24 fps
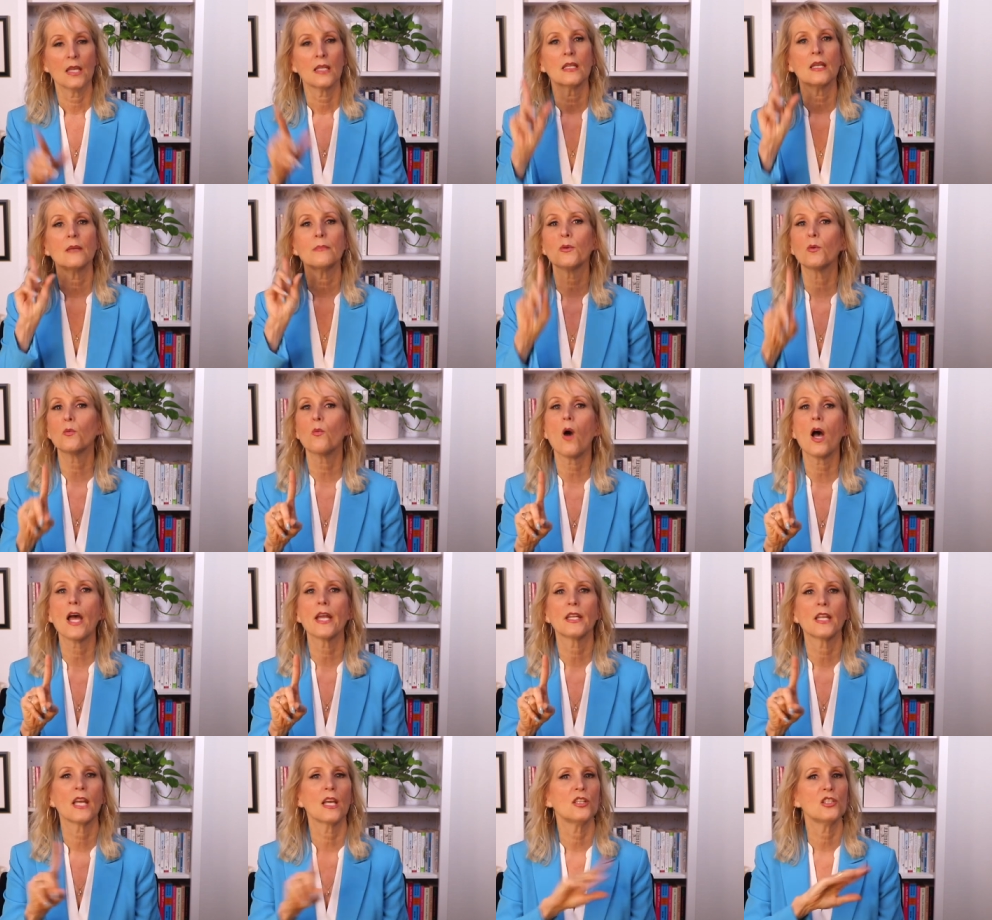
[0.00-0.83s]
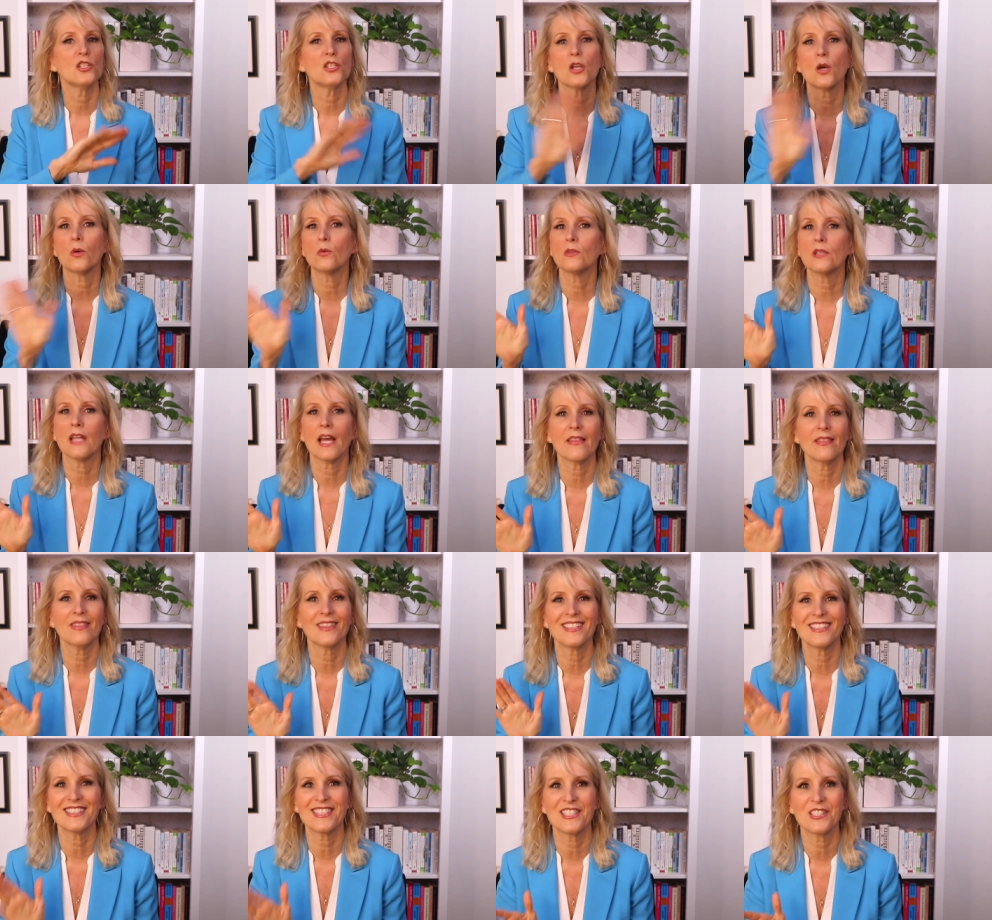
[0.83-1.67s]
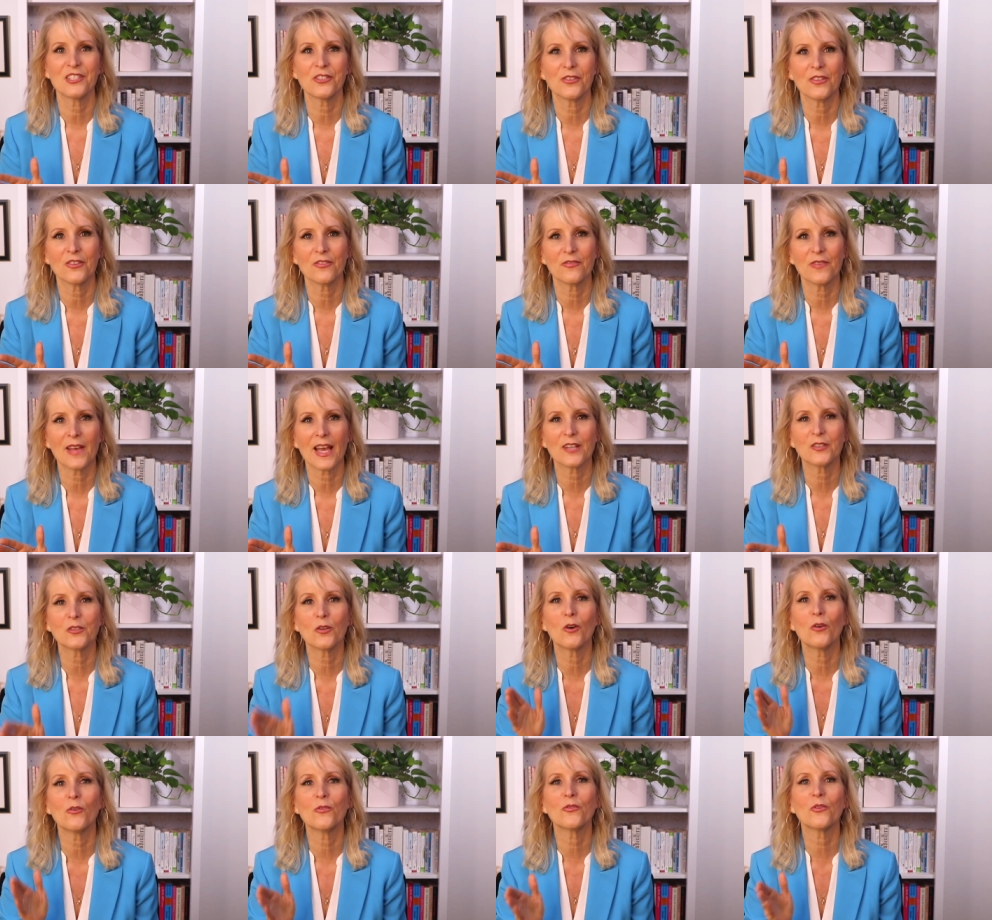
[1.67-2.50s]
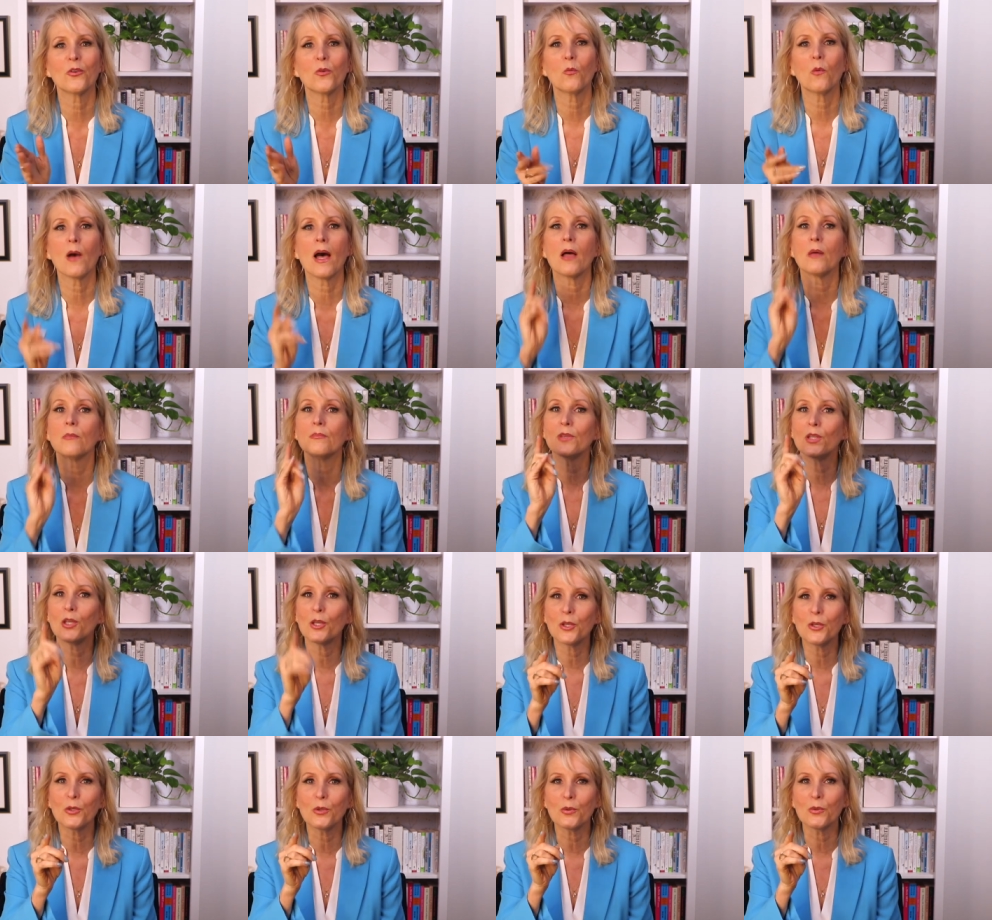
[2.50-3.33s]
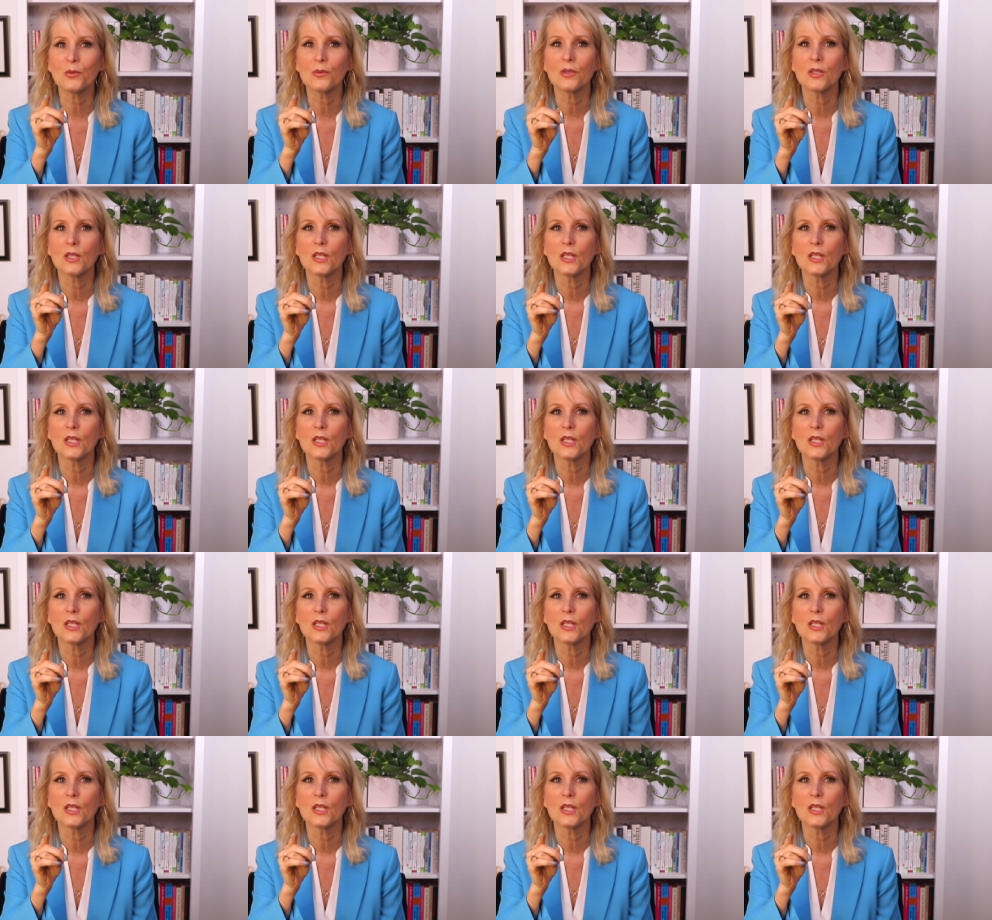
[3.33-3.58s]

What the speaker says: Number one, don't let the Tinder effect overwhelm you.